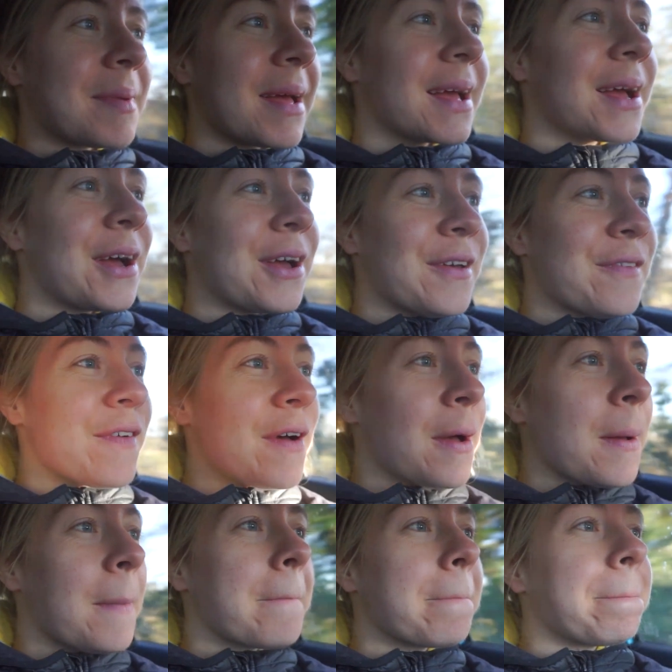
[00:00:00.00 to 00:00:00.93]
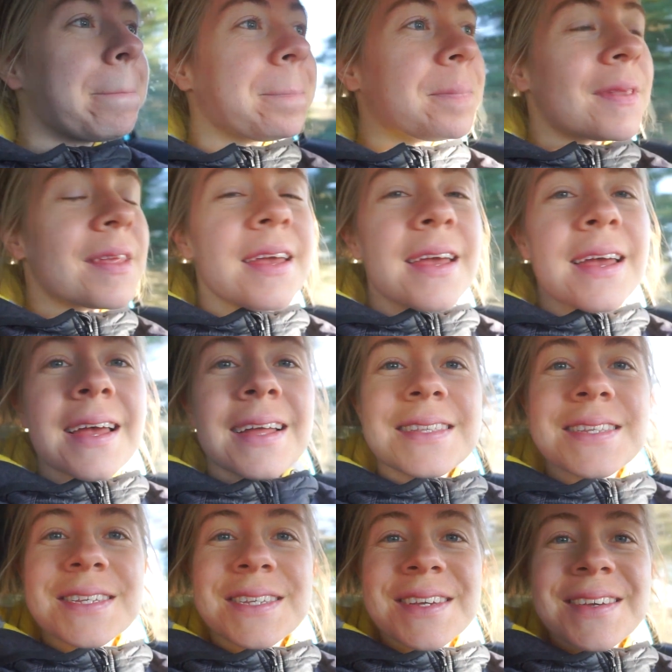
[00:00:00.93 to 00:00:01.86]
back
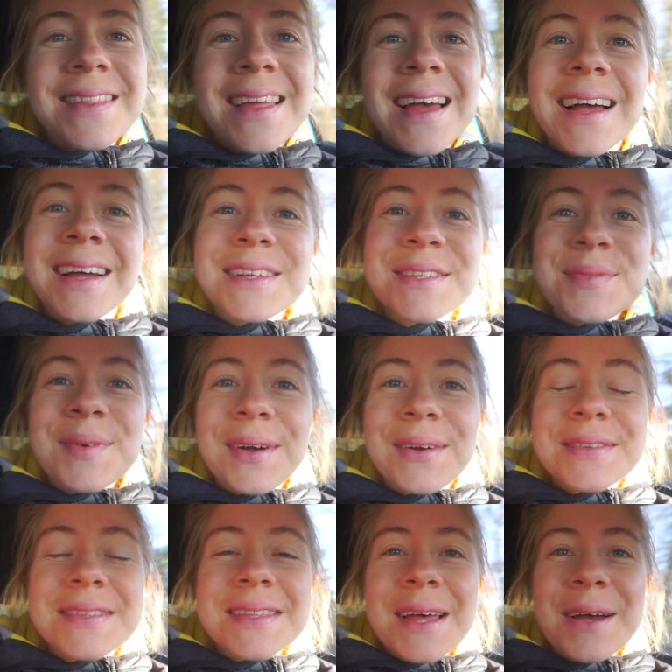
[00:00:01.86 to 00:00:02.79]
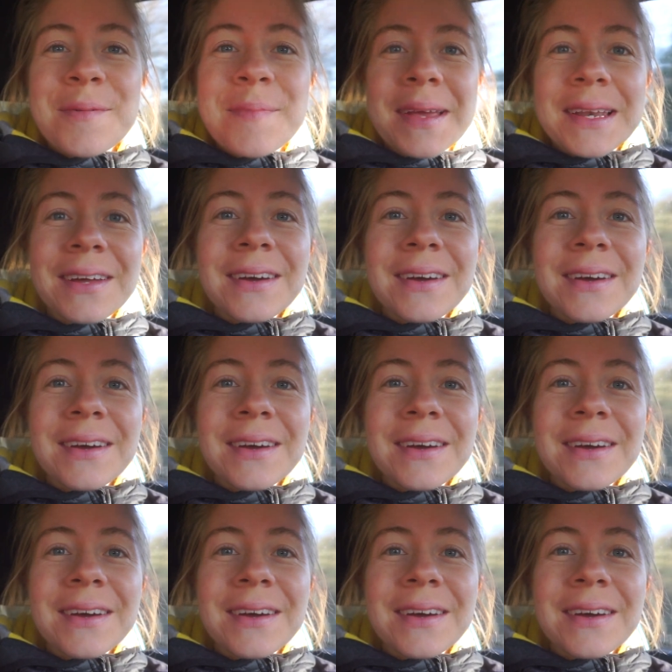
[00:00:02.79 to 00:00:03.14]
over to do that as well, so that'll be